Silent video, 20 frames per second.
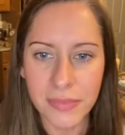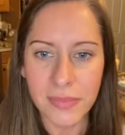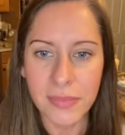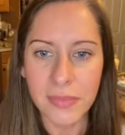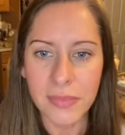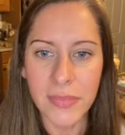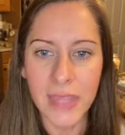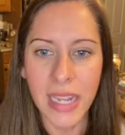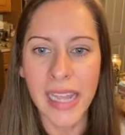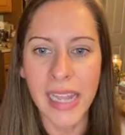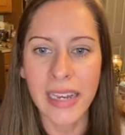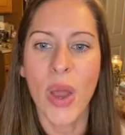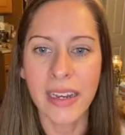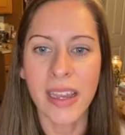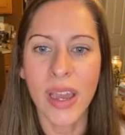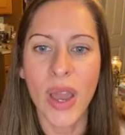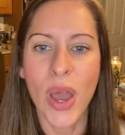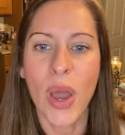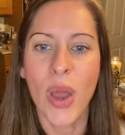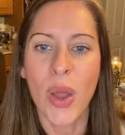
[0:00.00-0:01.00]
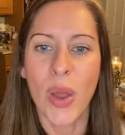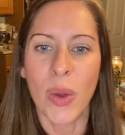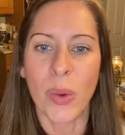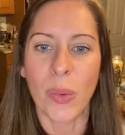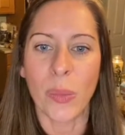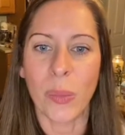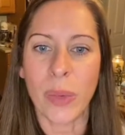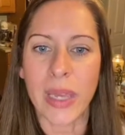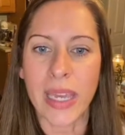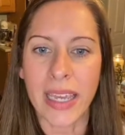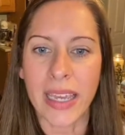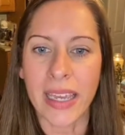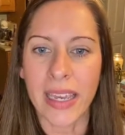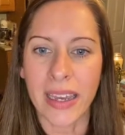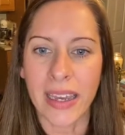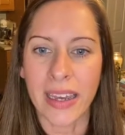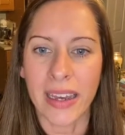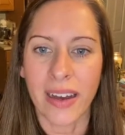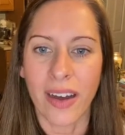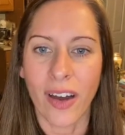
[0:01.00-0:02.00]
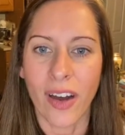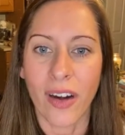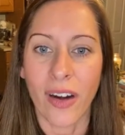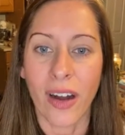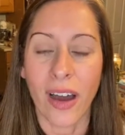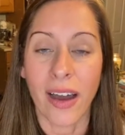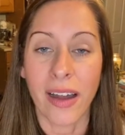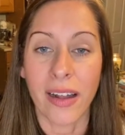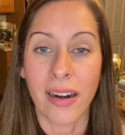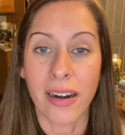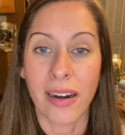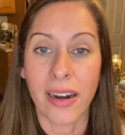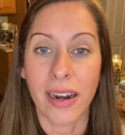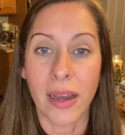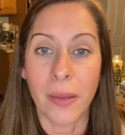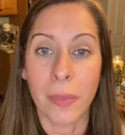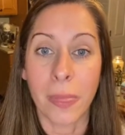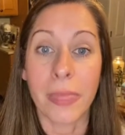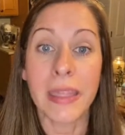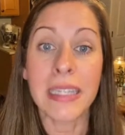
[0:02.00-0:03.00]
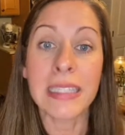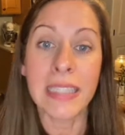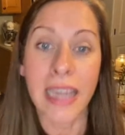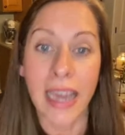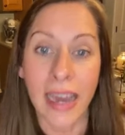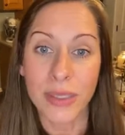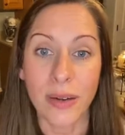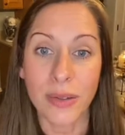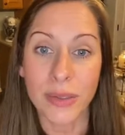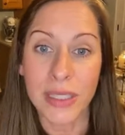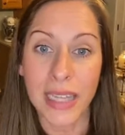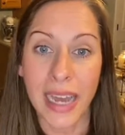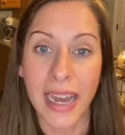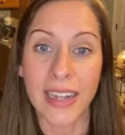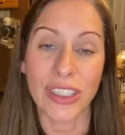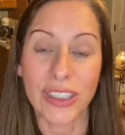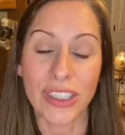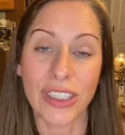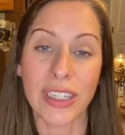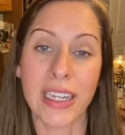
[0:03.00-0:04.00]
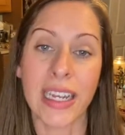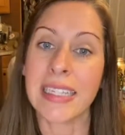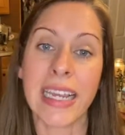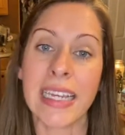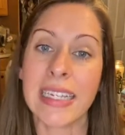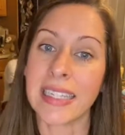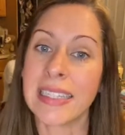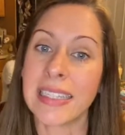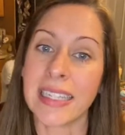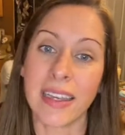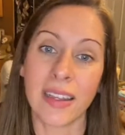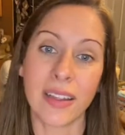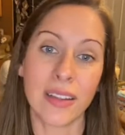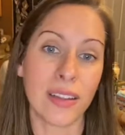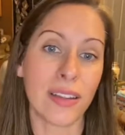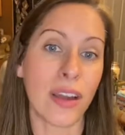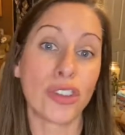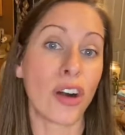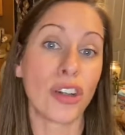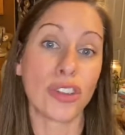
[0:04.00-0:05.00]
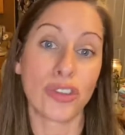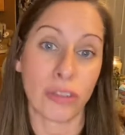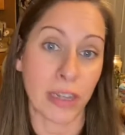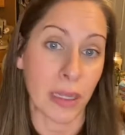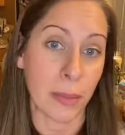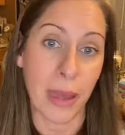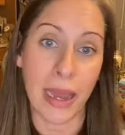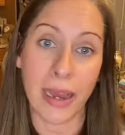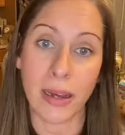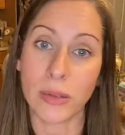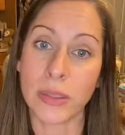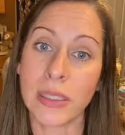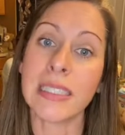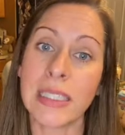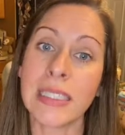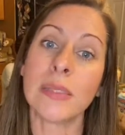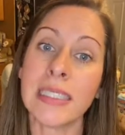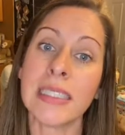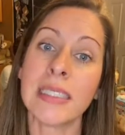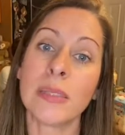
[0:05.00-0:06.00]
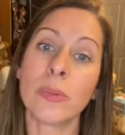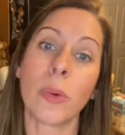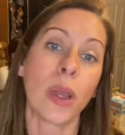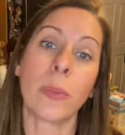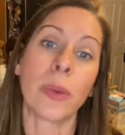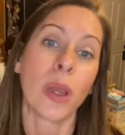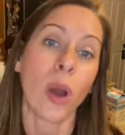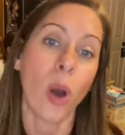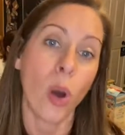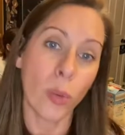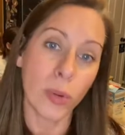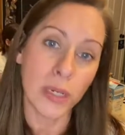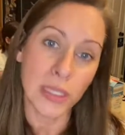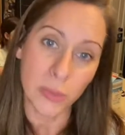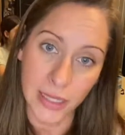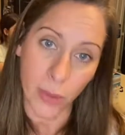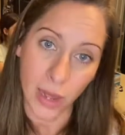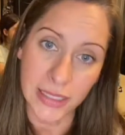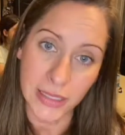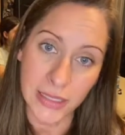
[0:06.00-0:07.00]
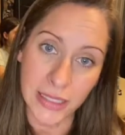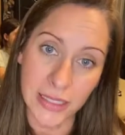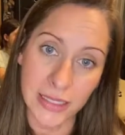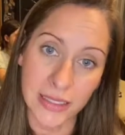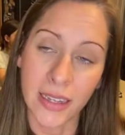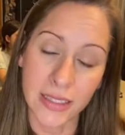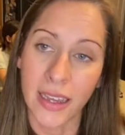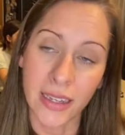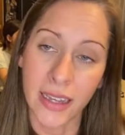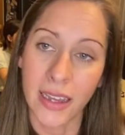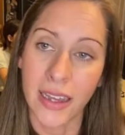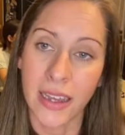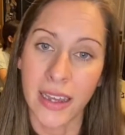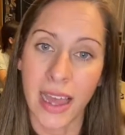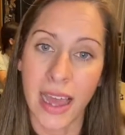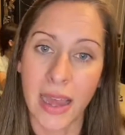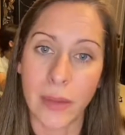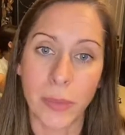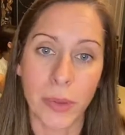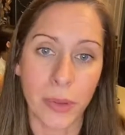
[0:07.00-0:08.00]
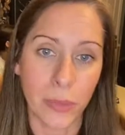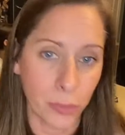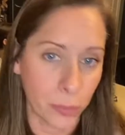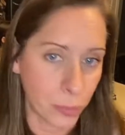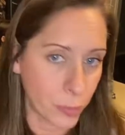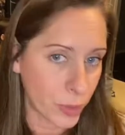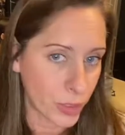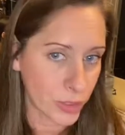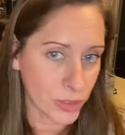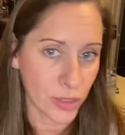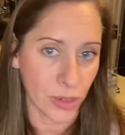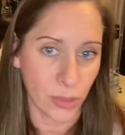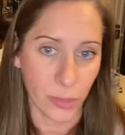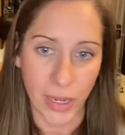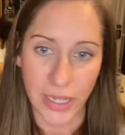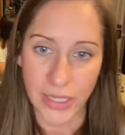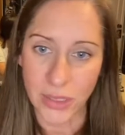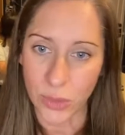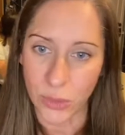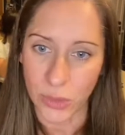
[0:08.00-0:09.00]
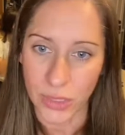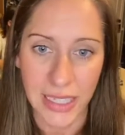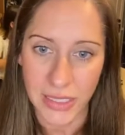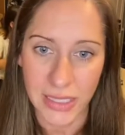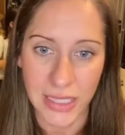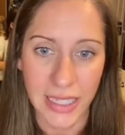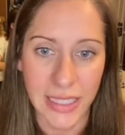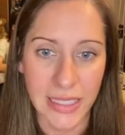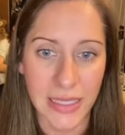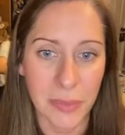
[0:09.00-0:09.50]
And we are on, this house actually is our dream house. This is what we always wanted. And we worked our way towards this.